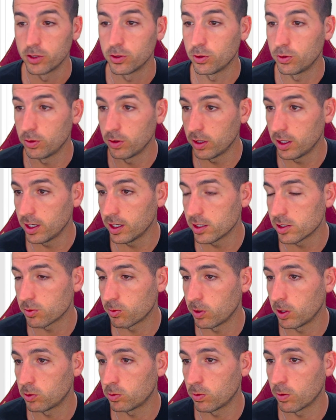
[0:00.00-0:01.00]
To do this,
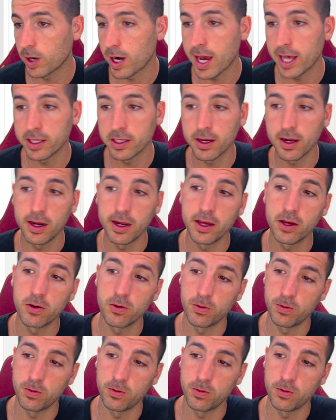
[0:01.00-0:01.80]
we need to right click